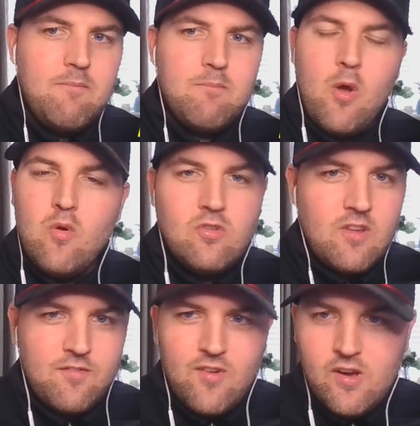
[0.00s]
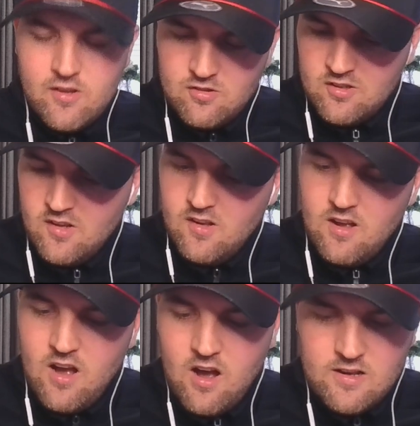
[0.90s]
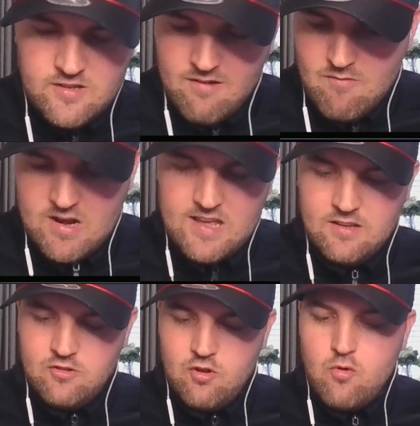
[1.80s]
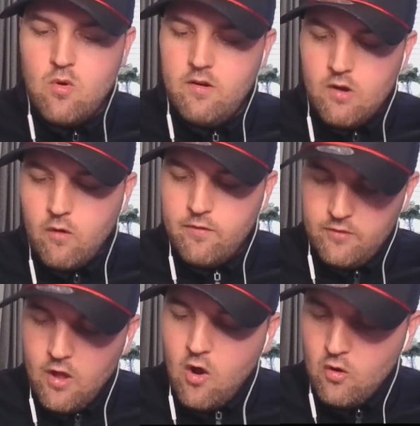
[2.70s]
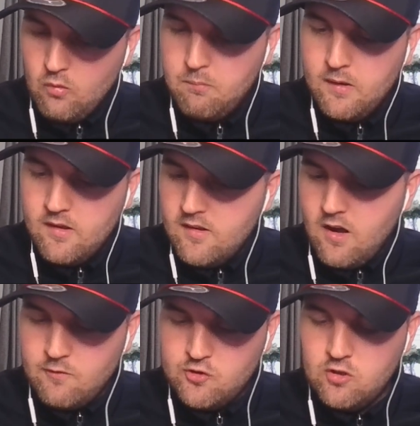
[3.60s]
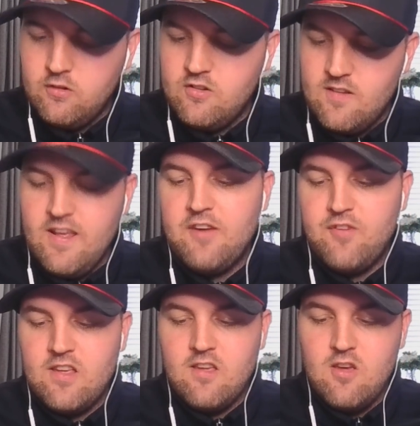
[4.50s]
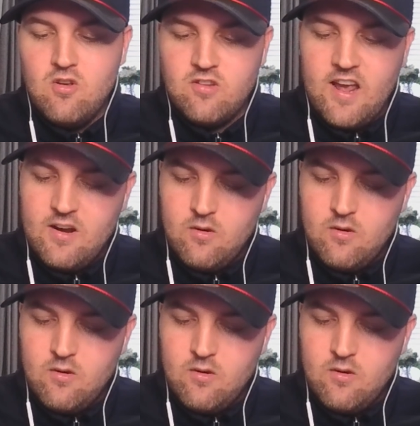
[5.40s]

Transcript: who does it first. I generally do not know, but I'm sure it's in the FAQs and